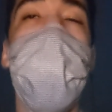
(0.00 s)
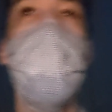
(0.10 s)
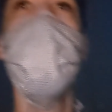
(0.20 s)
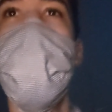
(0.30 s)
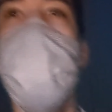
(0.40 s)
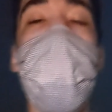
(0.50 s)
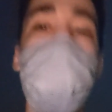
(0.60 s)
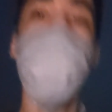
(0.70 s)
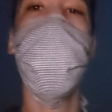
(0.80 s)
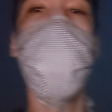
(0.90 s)
All in all,
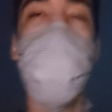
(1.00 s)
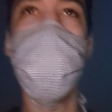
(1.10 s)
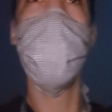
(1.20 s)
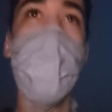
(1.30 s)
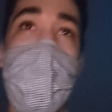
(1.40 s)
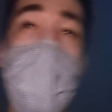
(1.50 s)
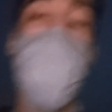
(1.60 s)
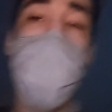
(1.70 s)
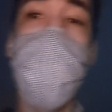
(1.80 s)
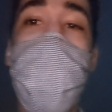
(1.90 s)

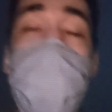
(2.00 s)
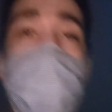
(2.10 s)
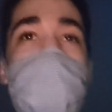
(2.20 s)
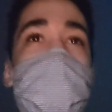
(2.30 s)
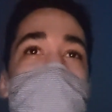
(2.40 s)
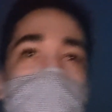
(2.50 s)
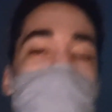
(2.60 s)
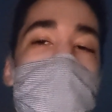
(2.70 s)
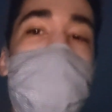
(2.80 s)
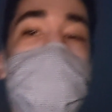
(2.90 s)
had a really fun
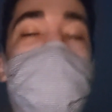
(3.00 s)
time,